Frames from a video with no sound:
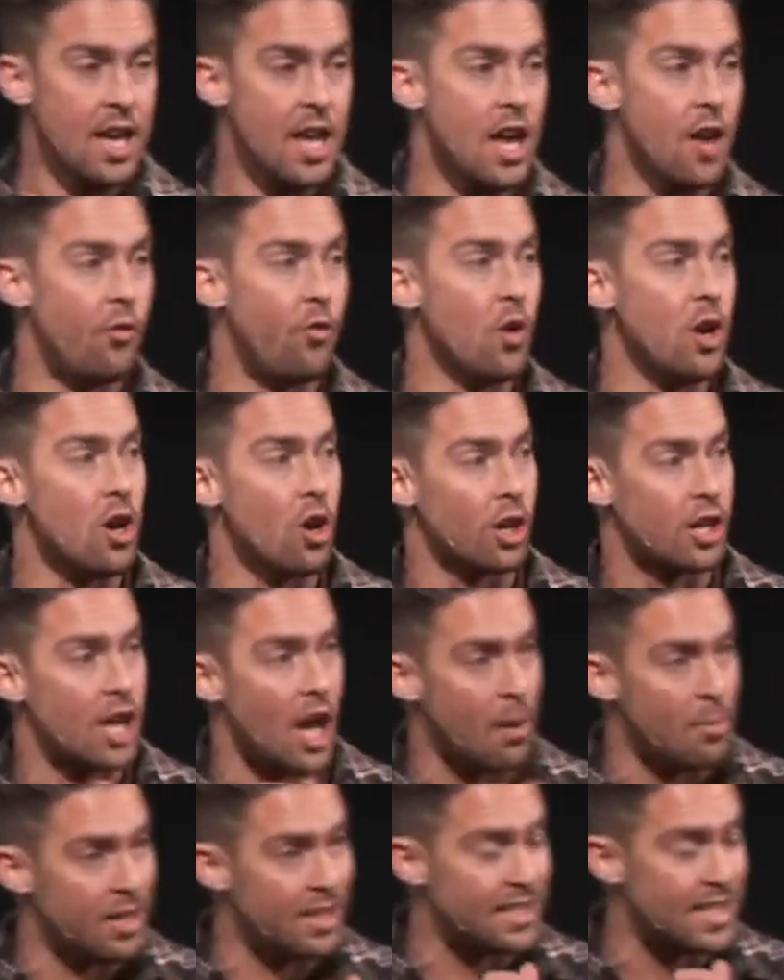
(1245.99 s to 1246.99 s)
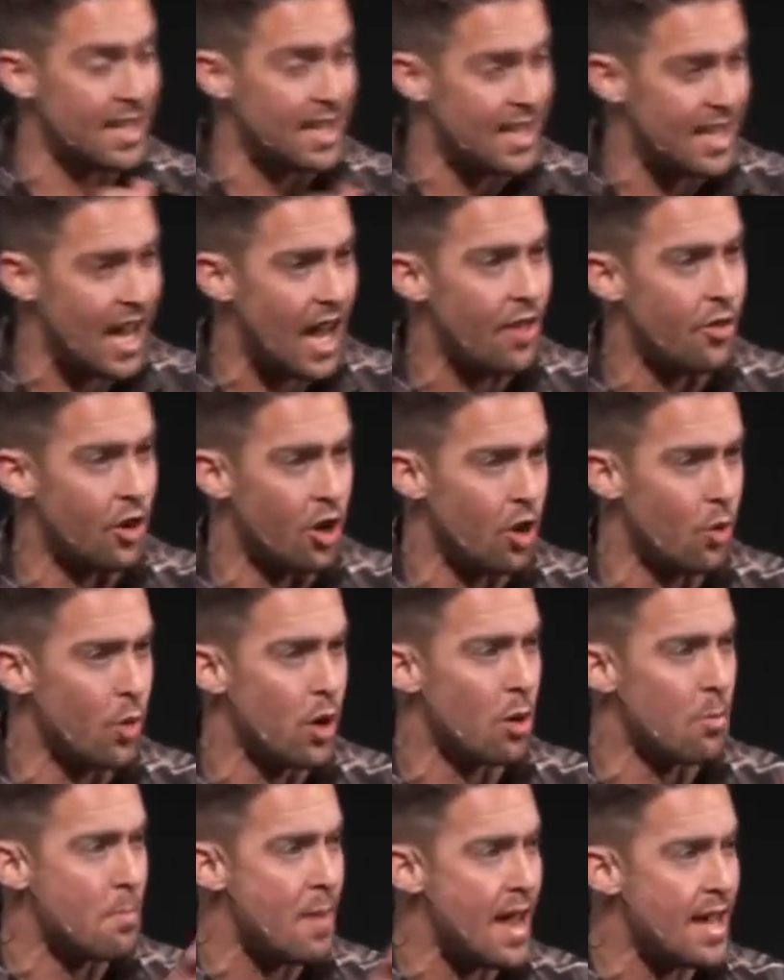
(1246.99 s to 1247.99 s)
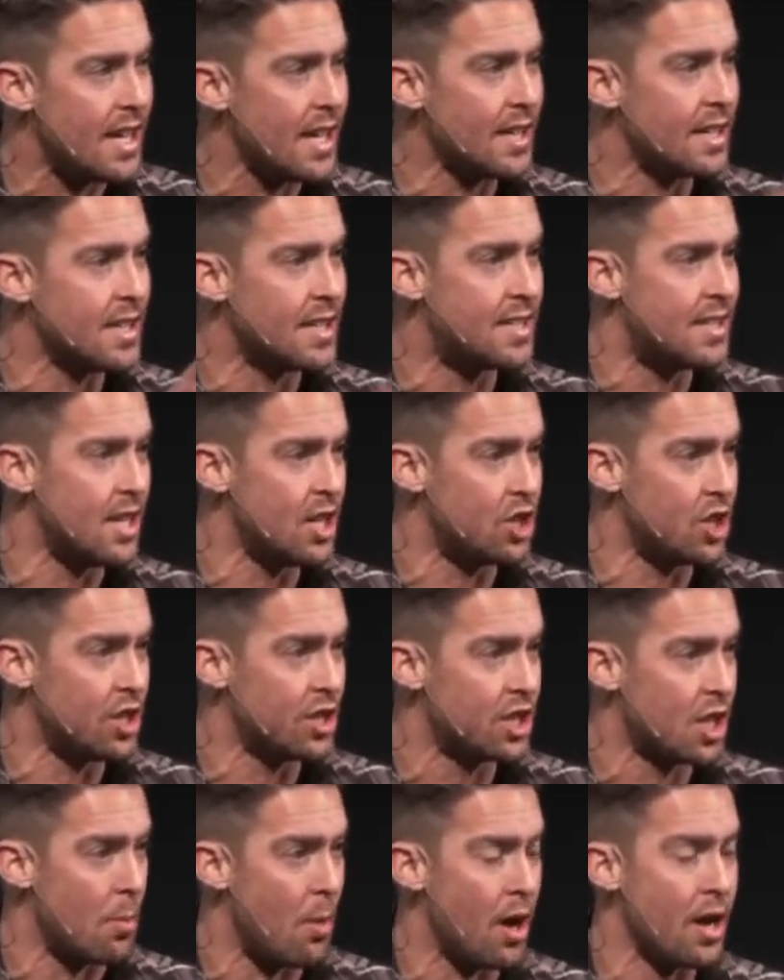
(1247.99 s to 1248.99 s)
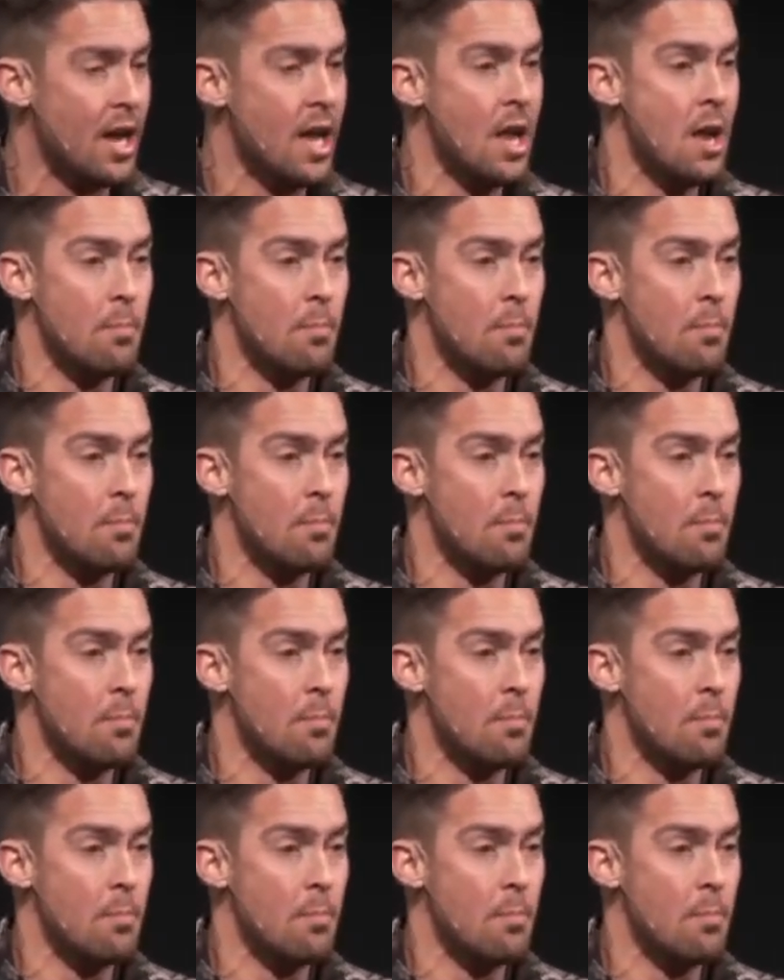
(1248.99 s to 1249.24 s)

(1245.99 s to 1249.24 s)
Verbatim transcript: if we are coming together, we are making decisions, come on,